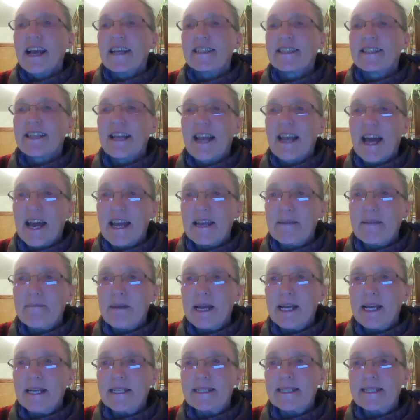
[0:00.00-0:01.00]
gets lame
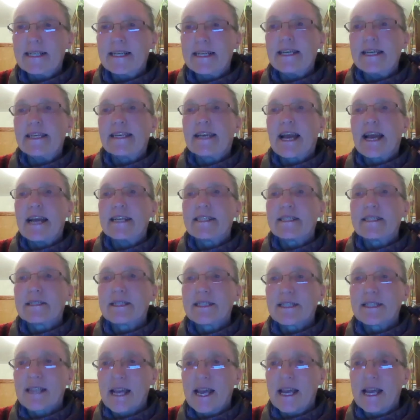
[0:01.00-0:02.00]
easily, gets
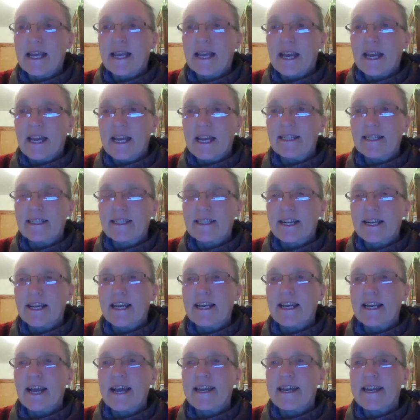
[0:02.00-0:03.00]
sick
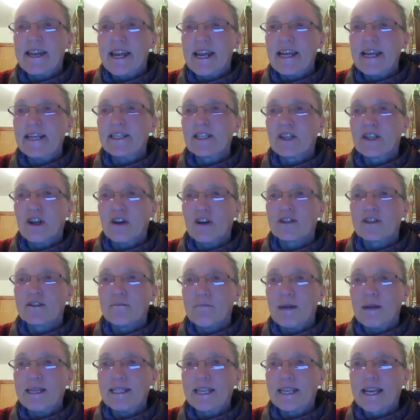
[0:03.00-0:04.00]
easily, and needs lots
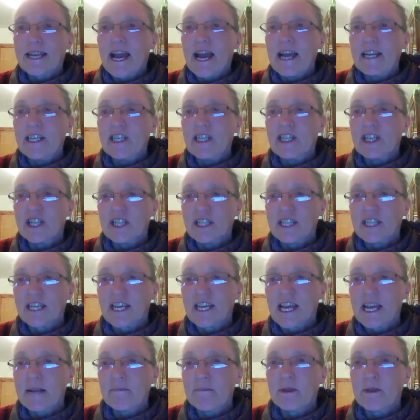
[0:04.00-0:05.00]
of medication to
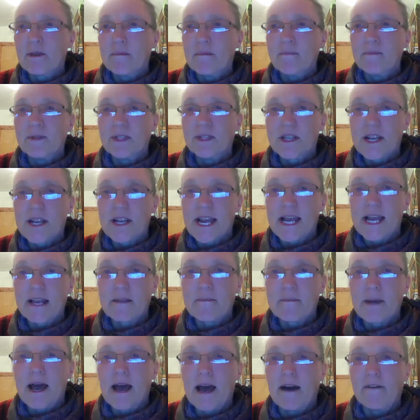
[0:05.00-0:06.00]
keep them to
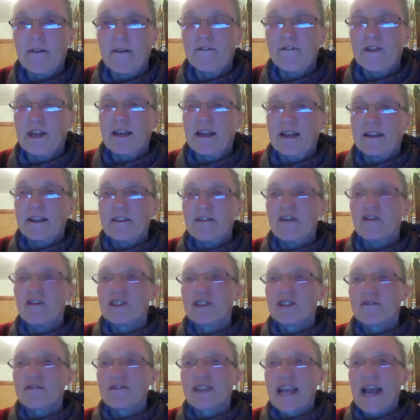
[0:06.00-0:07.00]
keep them healthy and
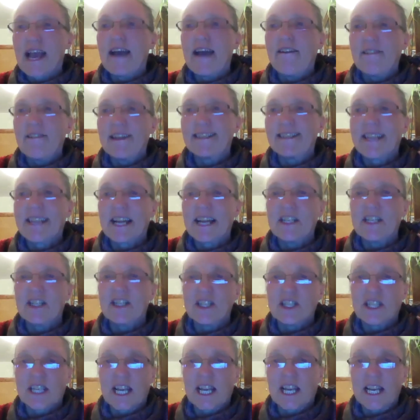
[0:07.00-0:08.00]
lots of care and
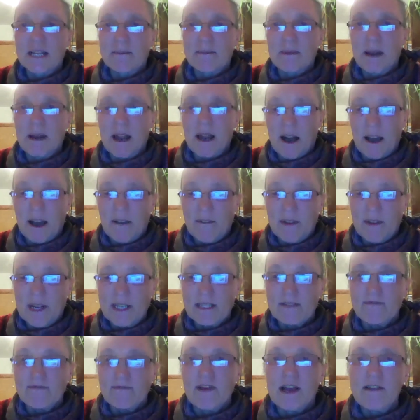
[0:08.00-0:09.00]
attention to keep them alive. It
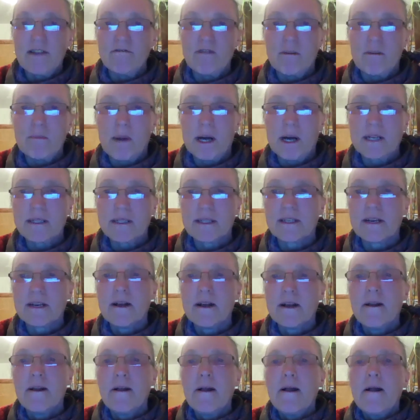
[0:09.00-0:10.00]
isn't very robust.